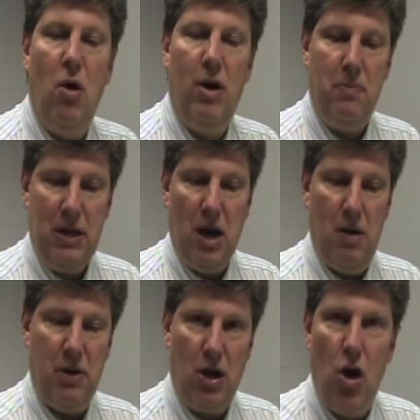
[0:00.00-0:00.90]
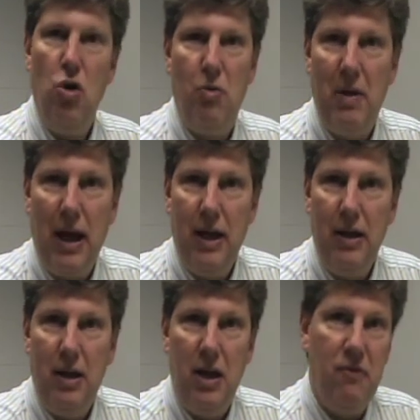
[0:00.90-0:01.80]
on and become a Coke
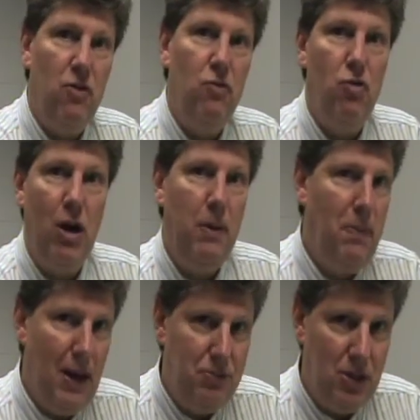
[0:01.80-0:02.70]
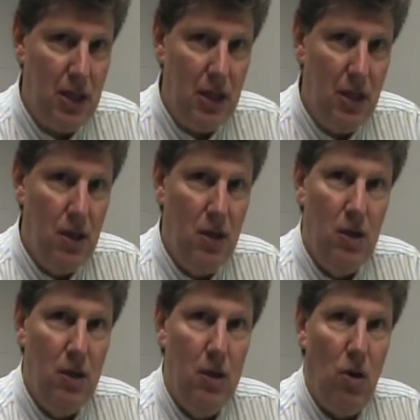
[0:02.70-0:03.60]
man if you've drank Pepsi
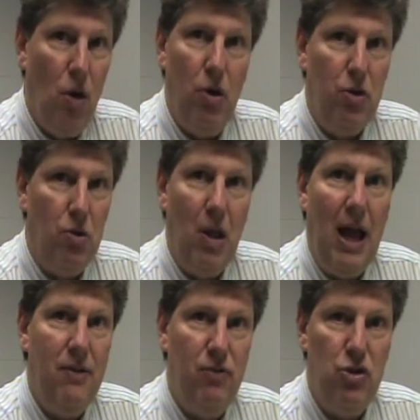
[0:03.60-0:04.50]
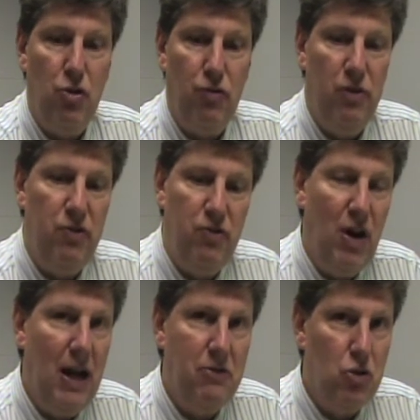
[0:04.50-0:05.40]
all your life and you're
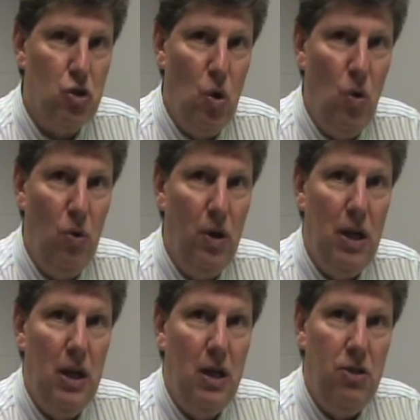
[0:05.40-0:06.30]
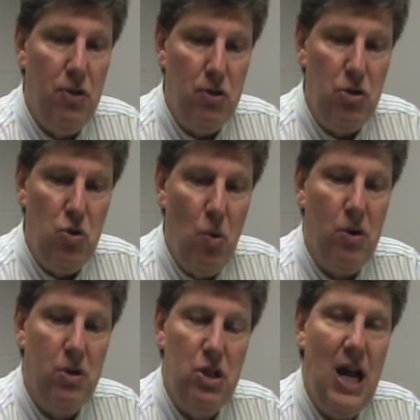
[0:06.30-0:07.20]
55 years old. You
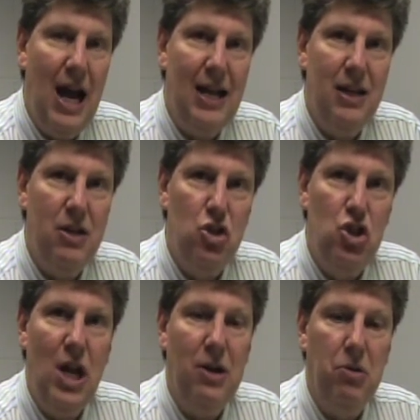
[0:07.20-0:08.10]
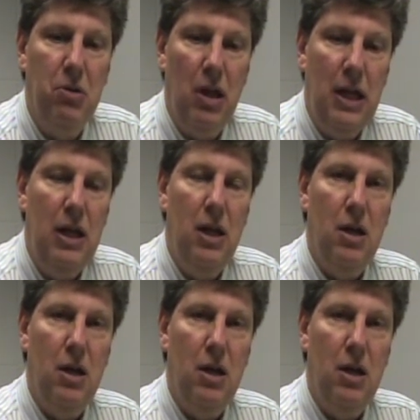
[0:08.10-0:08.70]
are not generally